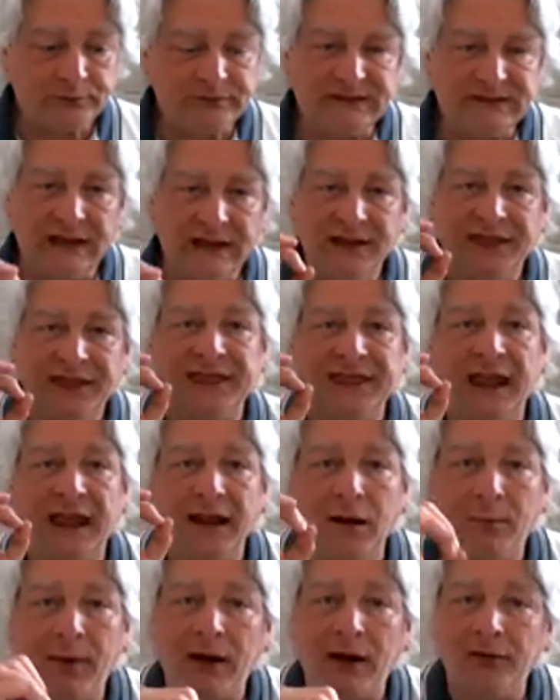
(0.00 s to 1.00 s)
think
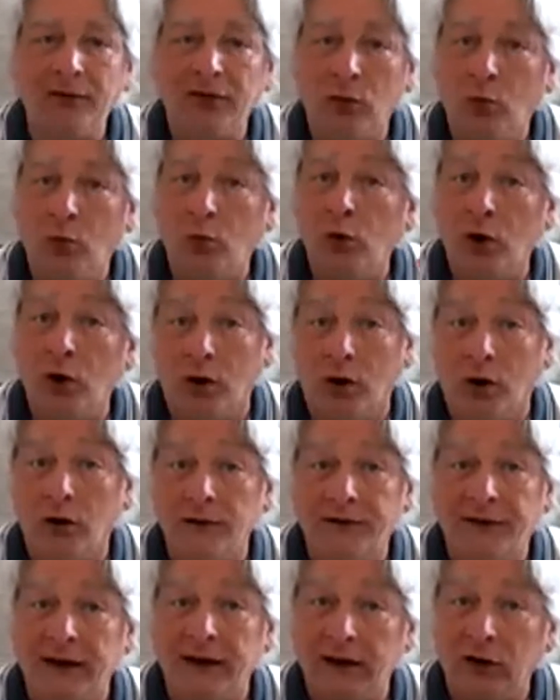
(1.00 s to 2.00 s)
about the world that
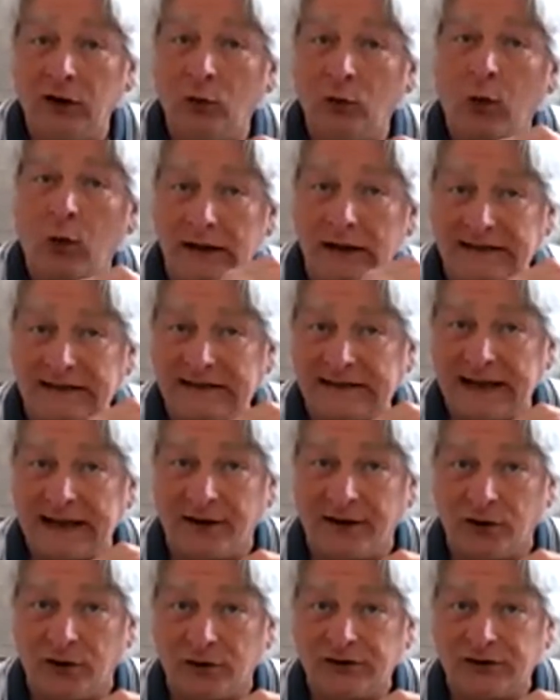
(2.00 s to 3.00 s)
you want to set your
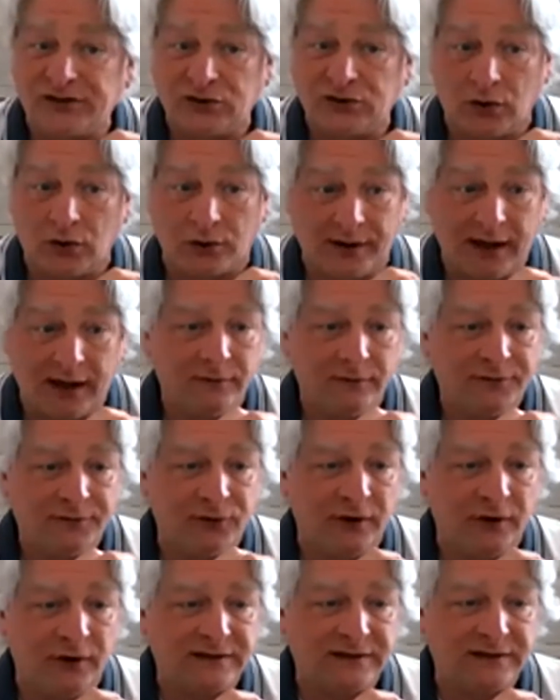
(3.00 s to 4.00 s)
story in. For
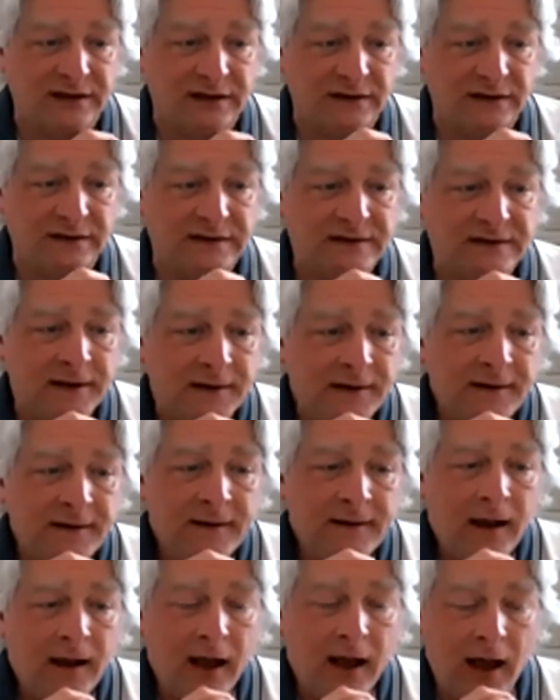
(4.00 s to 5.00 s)
instance,
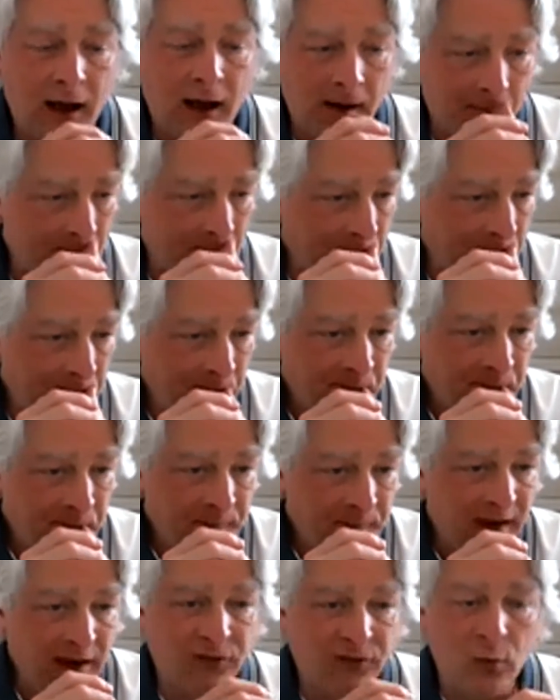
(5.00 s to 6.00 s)
if you
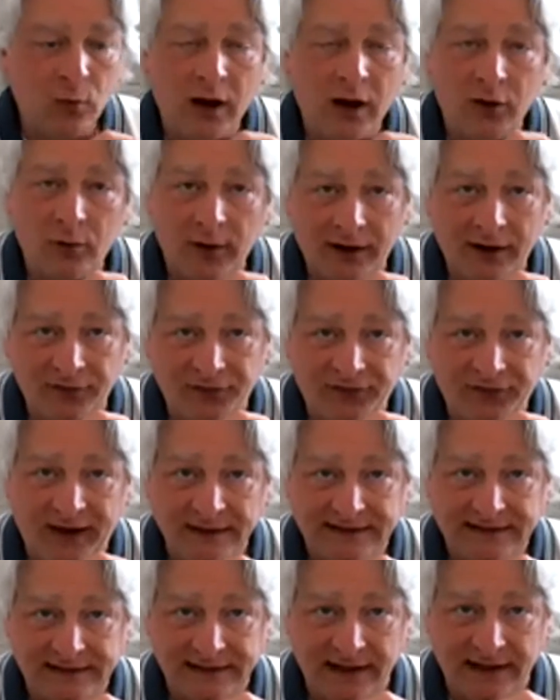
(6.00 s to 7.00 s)
want to write a
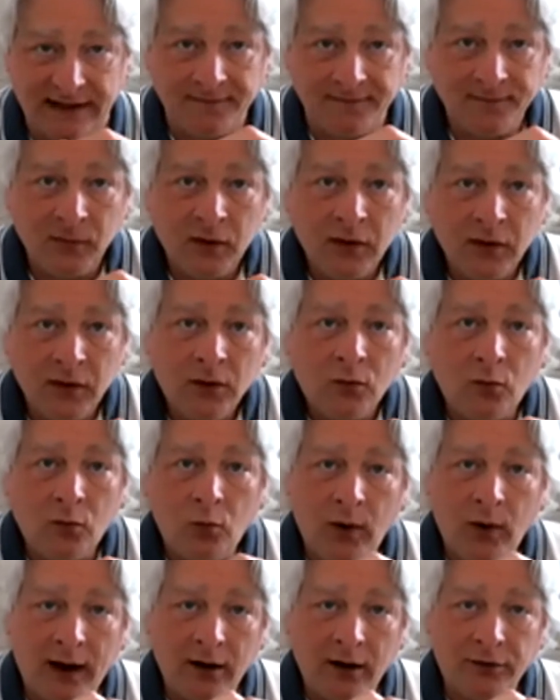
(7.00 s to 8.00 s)
fantasy where
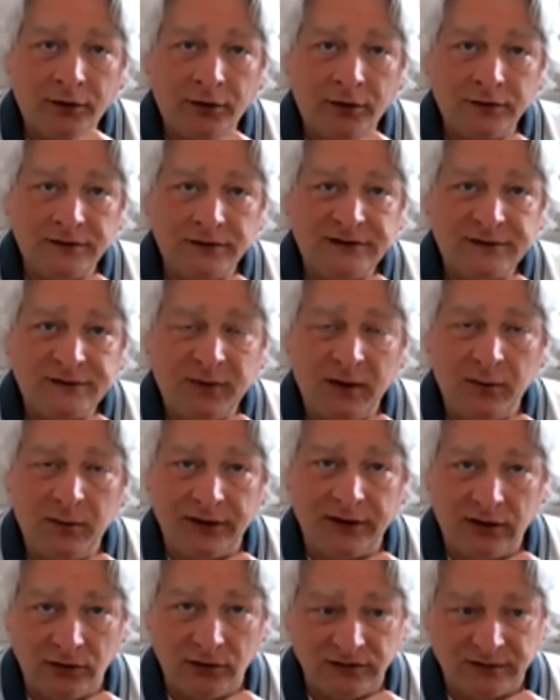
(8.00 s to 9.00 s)
there's people that use
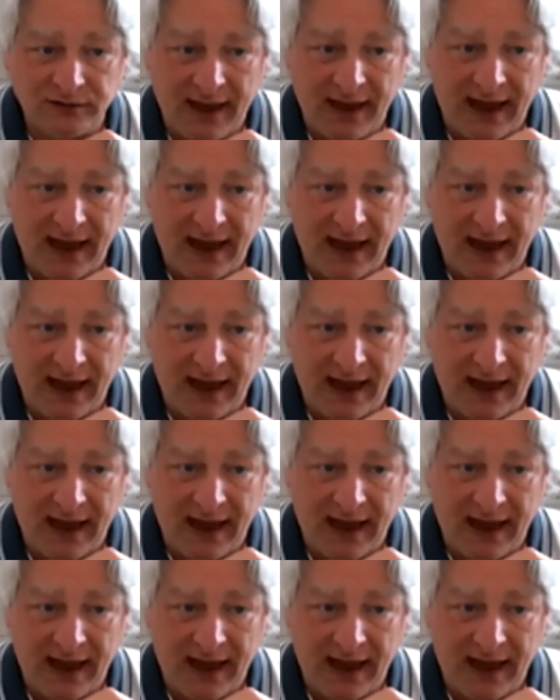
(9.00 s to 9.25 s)
magic,